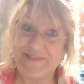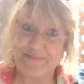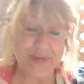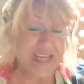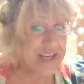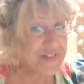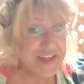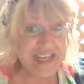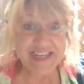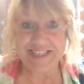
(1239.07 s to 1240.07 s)
big
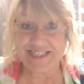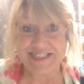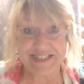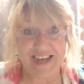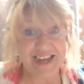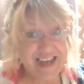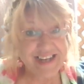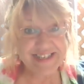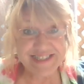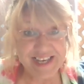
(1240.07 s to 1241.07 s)
things. I
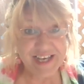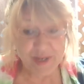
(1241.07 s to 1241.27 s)
gotta tell